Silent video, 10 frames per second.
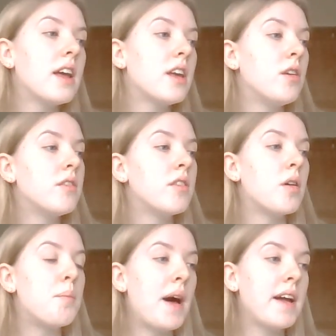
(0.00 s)
use
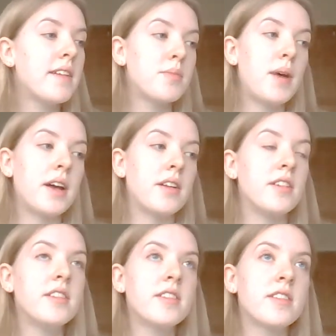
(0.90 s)
your best
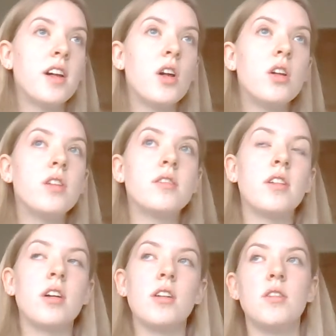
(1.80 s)
manners.
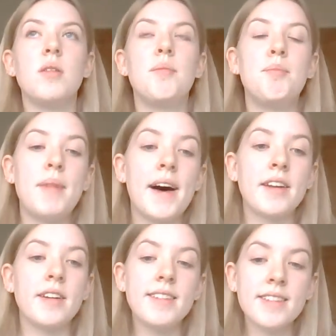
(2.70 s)
So
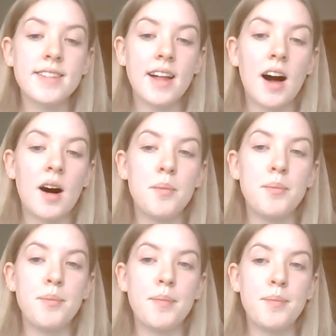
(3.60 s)
manners are
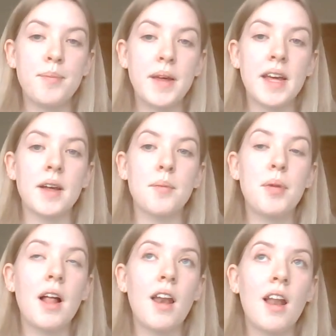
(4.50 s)
being
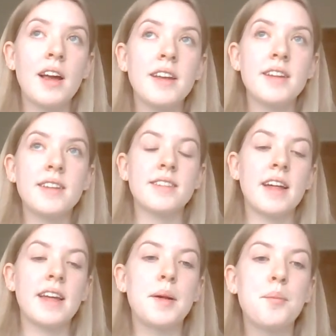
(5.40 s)
polite, saying